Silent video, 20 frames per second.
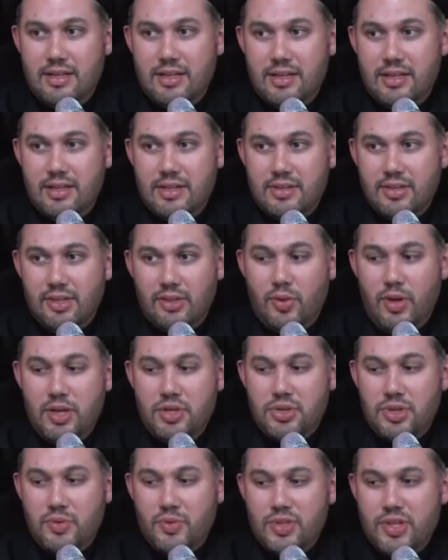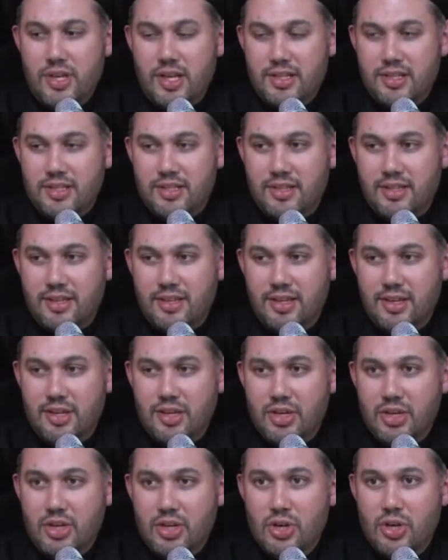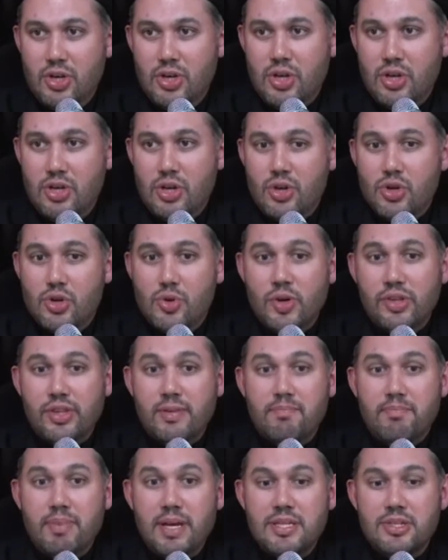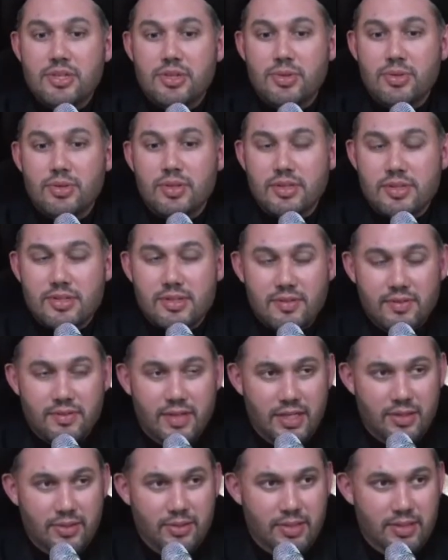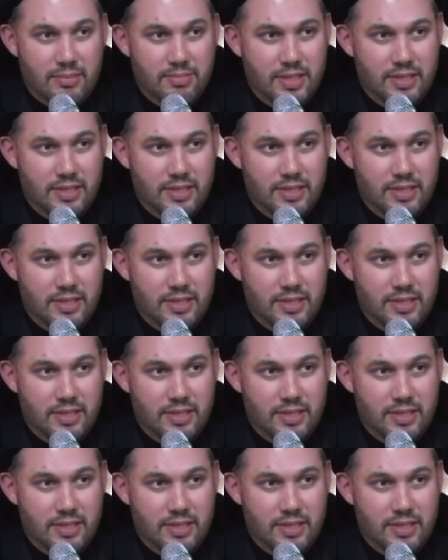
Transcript: So the question was asked, who are the best students of Ayatollah,